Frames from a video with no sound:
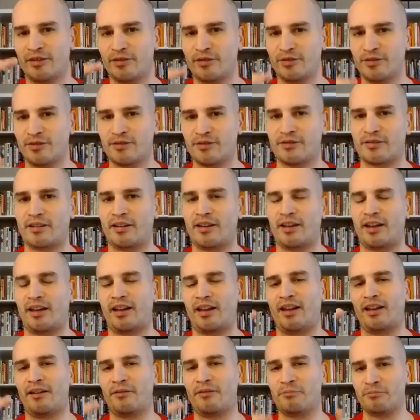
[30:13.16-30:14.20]
is
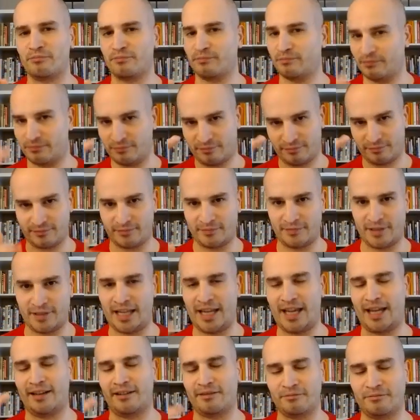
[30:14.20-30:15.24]
uh,
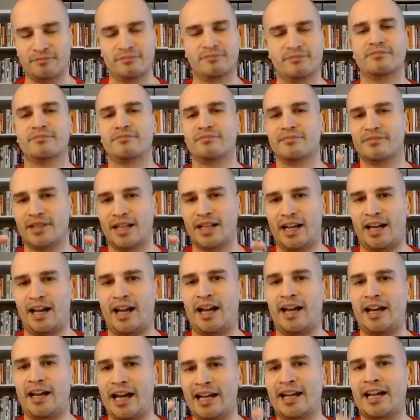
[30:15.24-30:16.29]
again
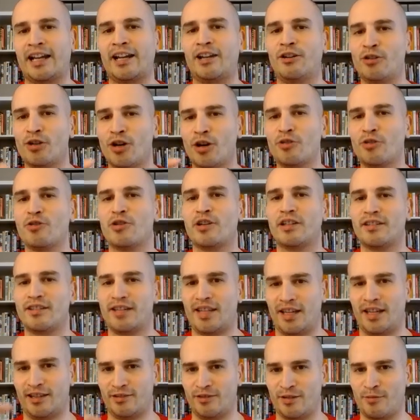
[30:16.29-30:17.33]
i i kind of know you can
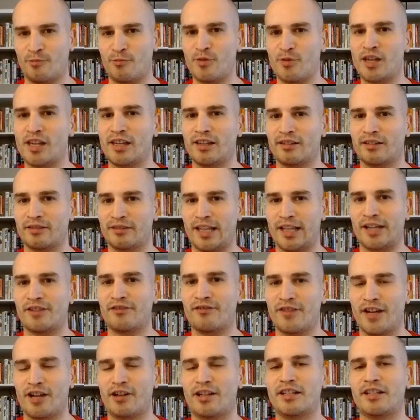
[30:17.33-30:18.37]
take it so i'm being like
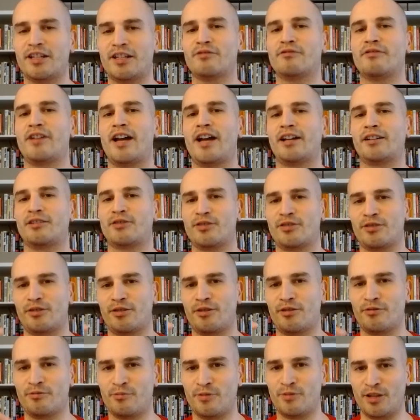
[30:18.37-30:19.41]
very direct
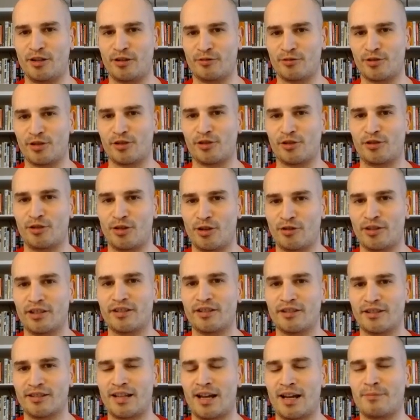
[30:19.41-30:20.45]
so you know yes. just know that
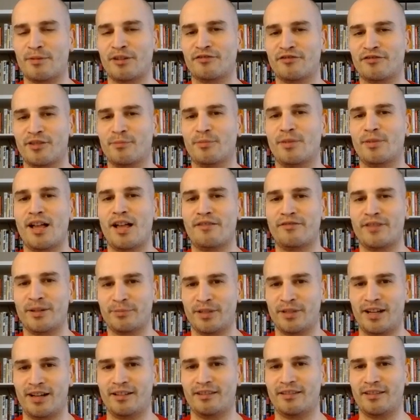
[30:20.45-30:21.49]
this is coming from love
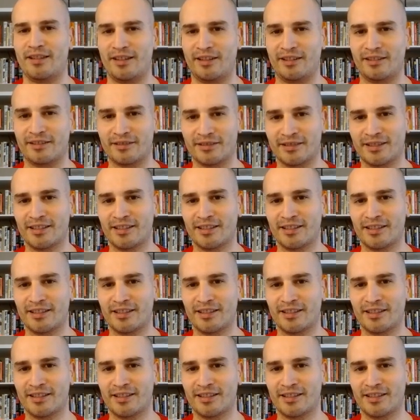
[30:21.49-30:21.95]
i'm not like